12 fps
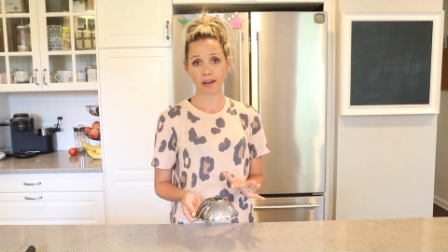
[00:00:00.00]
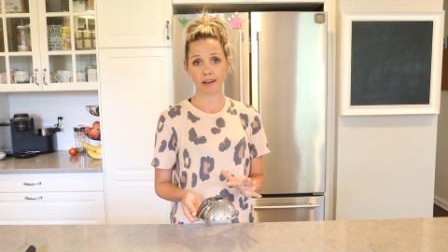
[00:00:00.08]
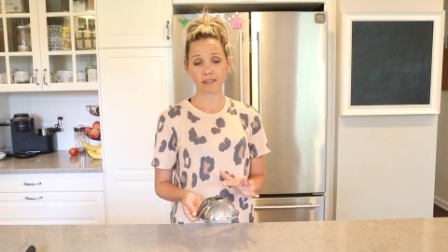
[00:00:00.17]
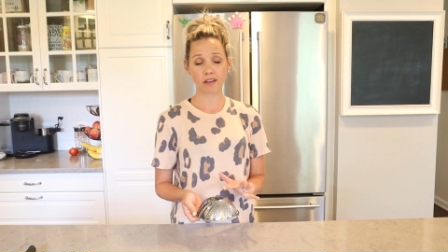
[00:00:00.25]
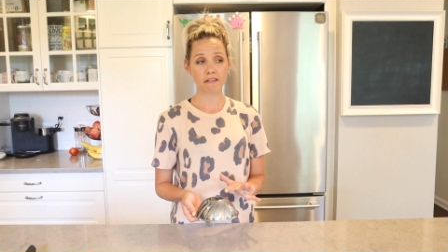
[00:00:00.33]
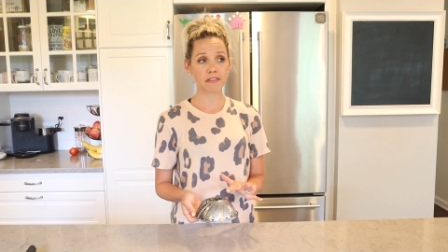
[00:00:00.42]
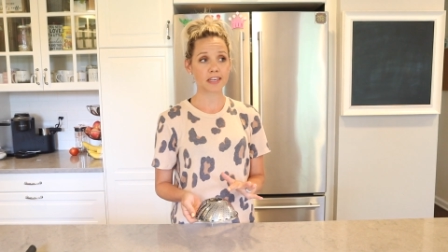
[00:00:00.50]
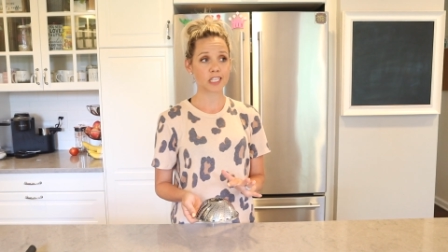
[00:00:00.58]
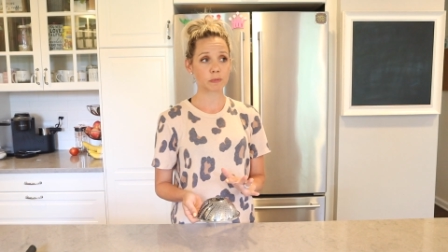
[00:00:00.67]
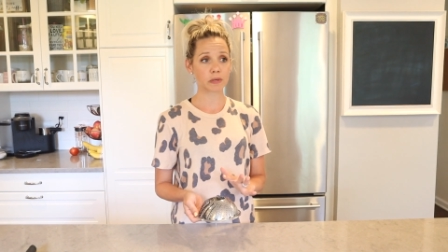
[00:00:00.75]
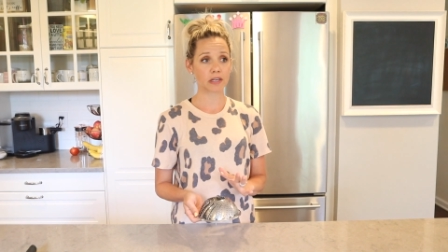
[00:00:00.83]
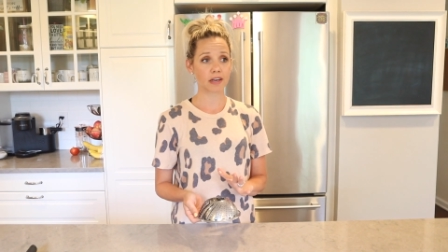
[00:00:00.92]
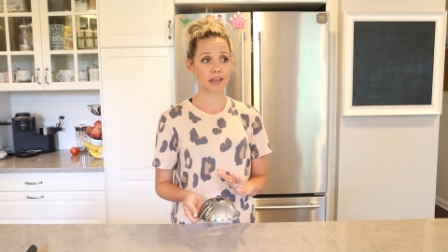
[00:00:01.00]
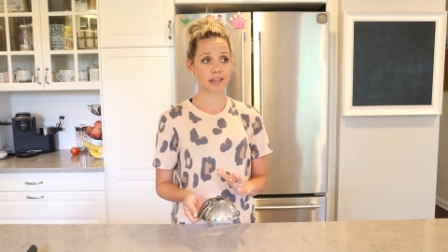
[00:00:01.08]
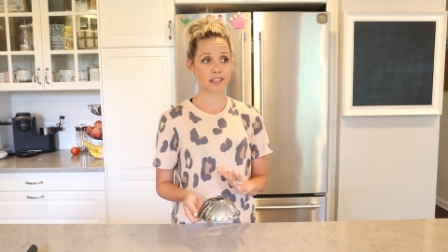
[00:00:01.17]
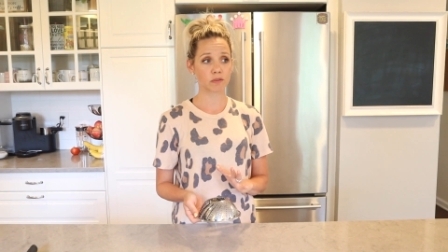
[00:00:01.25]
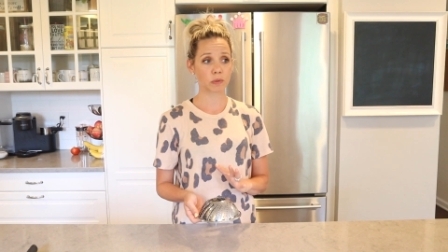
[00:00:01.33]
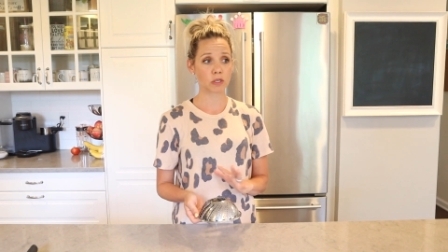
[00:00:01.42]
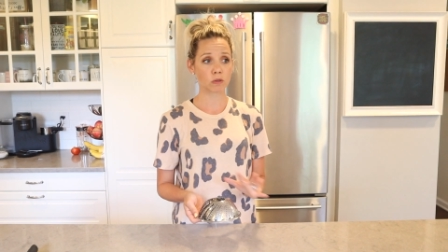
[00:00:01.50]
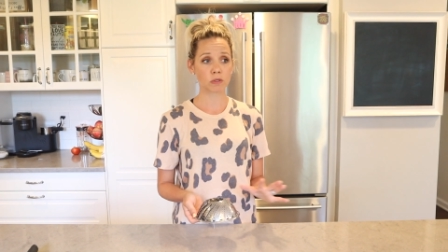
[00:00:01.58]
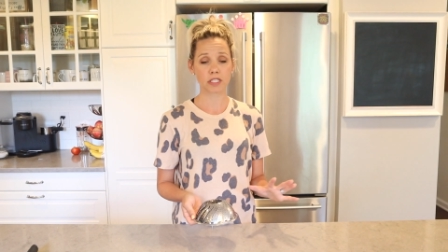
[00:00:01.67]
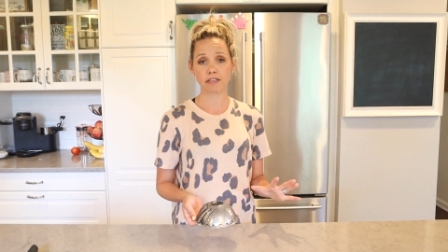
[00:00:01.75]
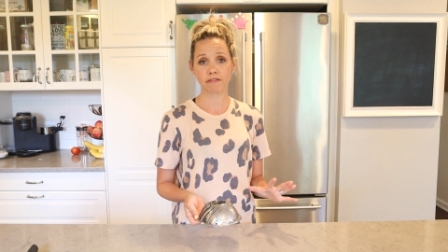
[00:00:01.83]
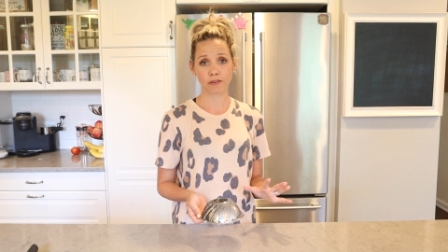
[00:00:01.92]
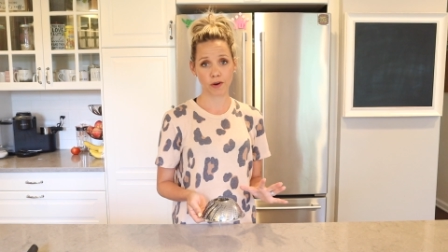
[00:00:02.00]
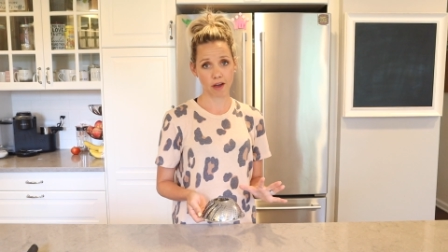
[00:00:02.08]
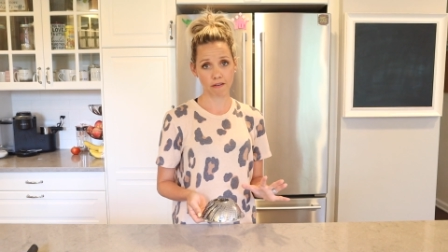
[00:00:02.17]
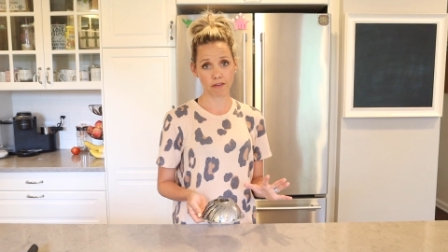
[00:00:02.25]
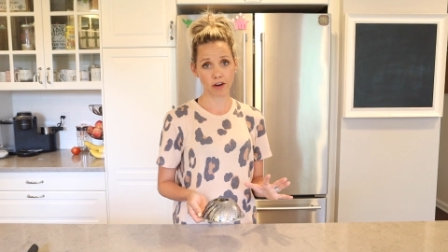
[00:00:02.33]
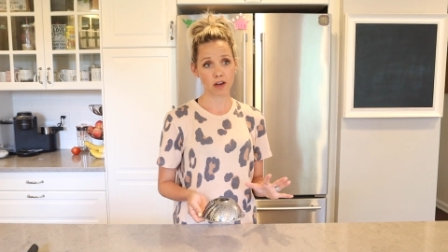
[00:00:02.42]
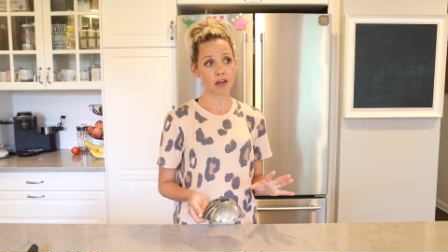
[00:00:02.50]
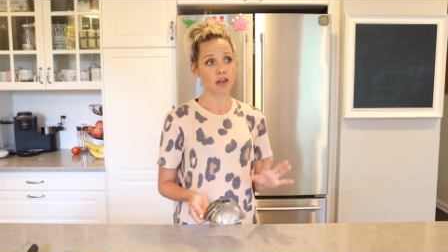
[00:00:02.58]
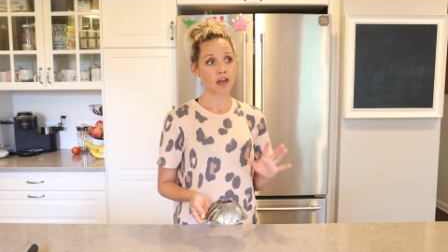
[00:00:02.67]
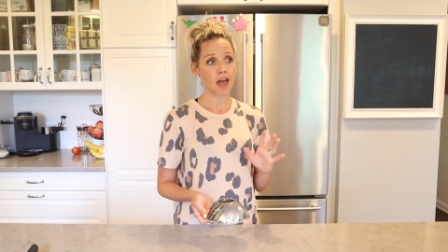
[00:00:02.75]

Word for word: I love this because we used it forever